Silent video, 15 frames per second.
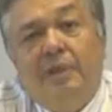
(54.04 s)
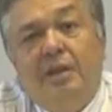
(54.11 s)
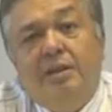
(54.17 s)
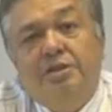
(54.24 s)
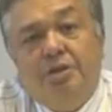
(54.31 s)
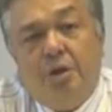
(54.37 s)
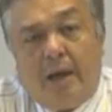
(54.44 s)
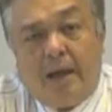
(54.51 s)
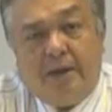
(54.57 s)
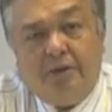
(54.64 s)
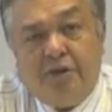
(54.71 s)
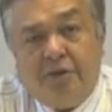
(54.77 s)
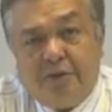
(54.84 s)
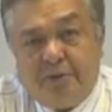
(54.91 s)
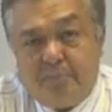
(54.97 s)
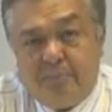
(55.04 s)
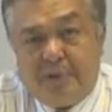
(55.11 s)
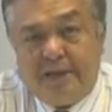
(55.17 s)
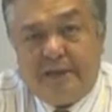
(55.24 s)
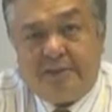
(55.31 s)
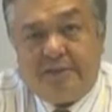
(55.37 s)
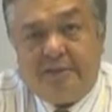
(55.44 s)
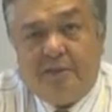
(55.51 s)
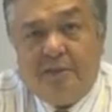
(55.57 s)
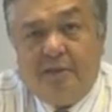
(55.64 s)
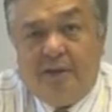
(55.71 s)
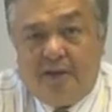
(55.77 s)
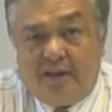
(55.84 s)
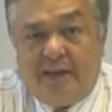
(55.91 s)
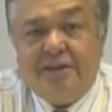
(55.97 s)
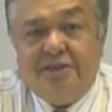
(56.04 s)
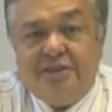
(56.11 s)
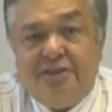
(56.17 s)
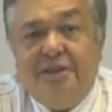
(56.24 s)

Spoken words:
So how do you compete against